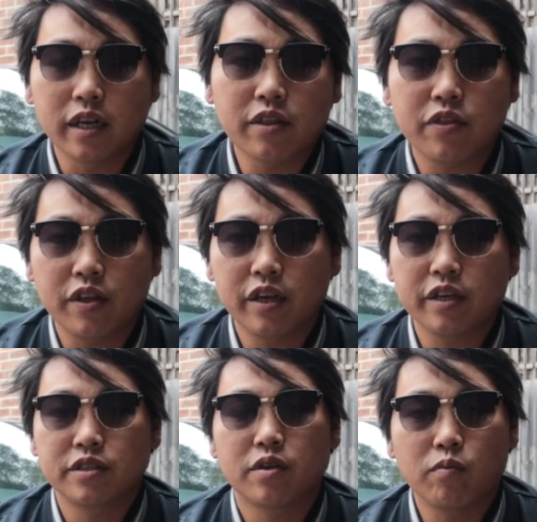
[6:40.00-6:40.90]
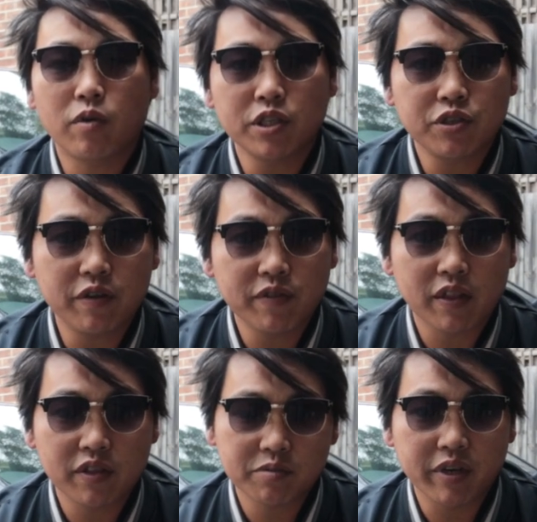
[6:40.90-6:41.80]
Another thing is, once you have
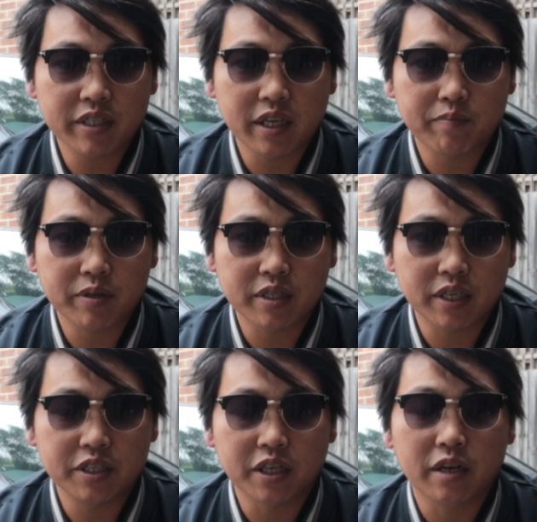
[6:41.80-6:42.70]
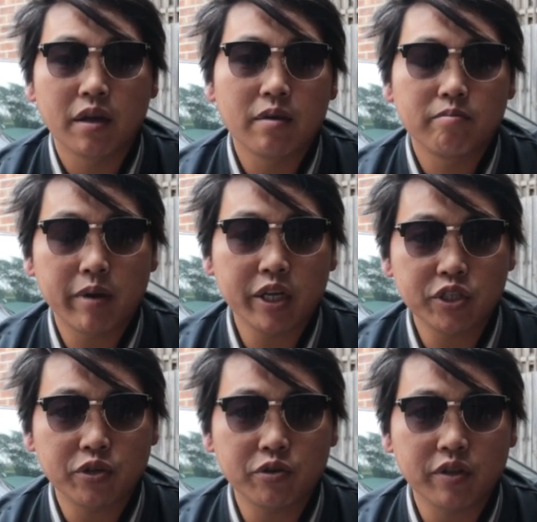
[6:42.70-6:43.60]
done this reset procedure, make
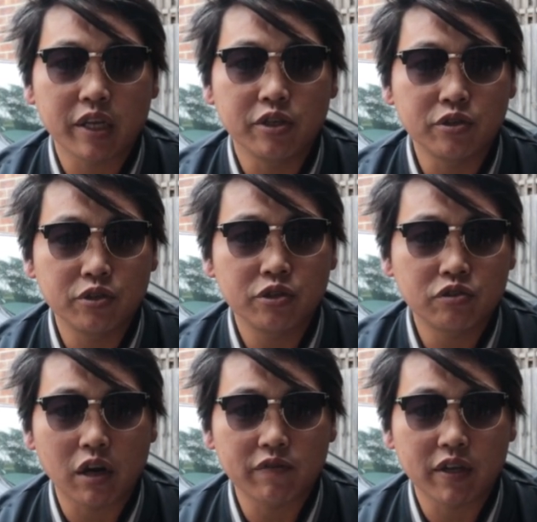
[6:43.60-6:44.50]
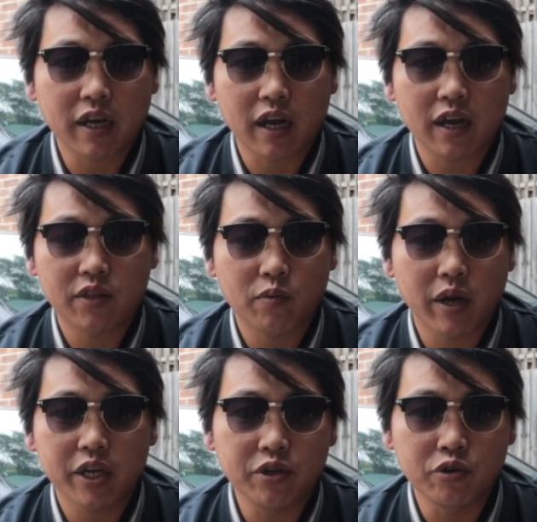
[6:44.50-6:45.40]
sure that you do drive the car the
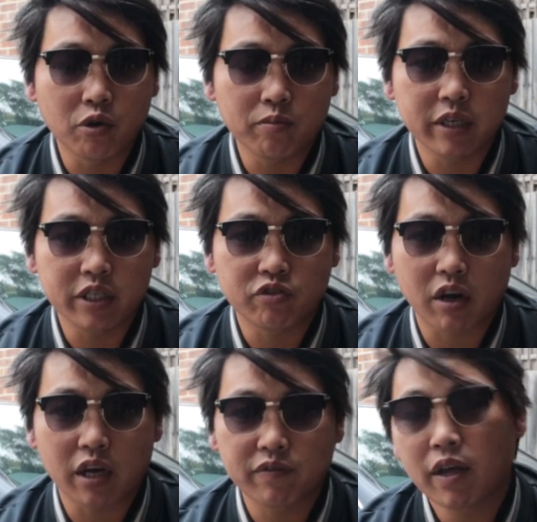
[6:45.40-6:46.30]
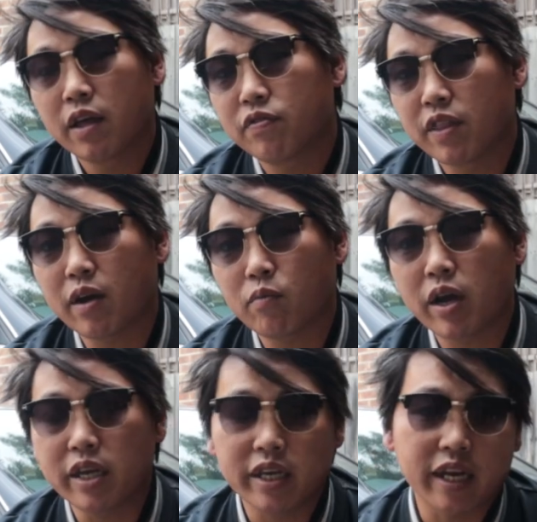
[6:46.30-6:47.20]
way you normally drive. That
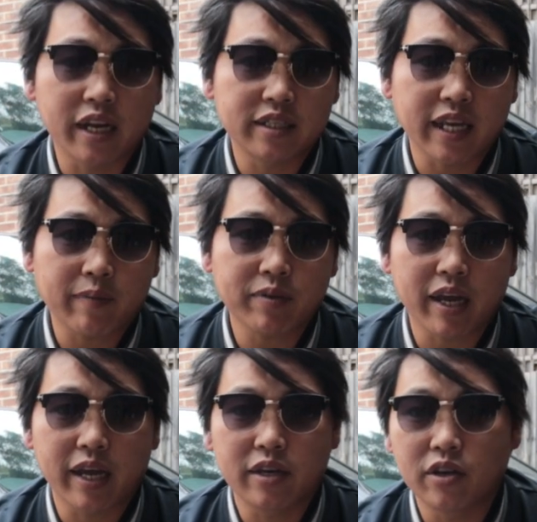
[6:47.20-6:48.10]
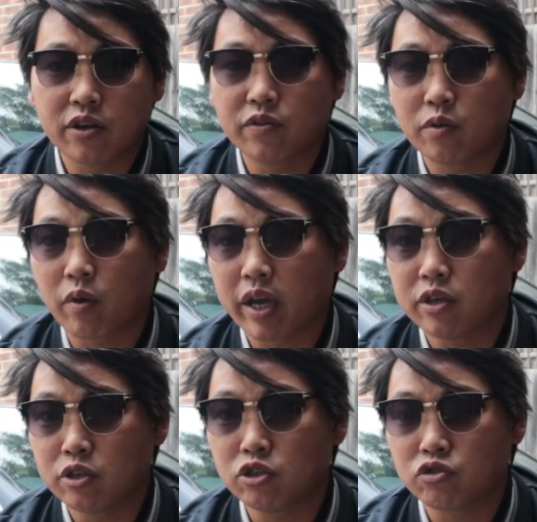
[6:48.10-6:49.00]
way it can adapt and learn the way
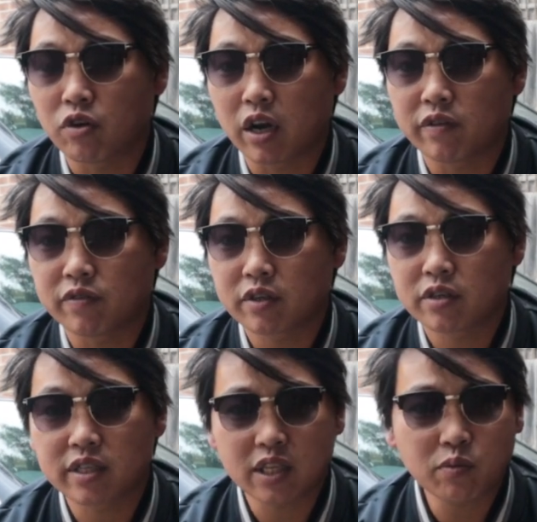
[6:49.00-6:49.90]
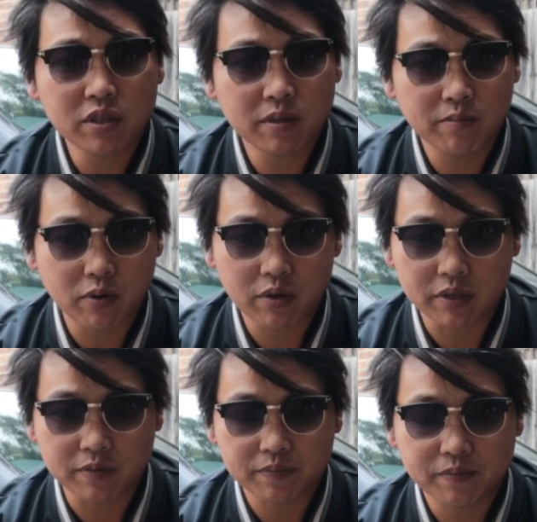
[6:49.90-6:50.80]
you drive, because that's what's important.